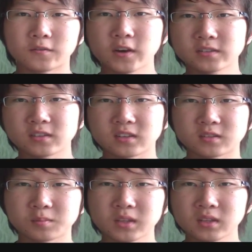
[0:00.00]
First is
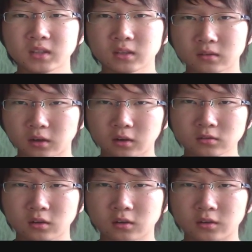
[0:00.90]
Minna no
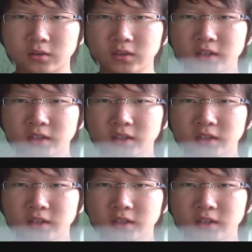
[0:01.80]
Nihongo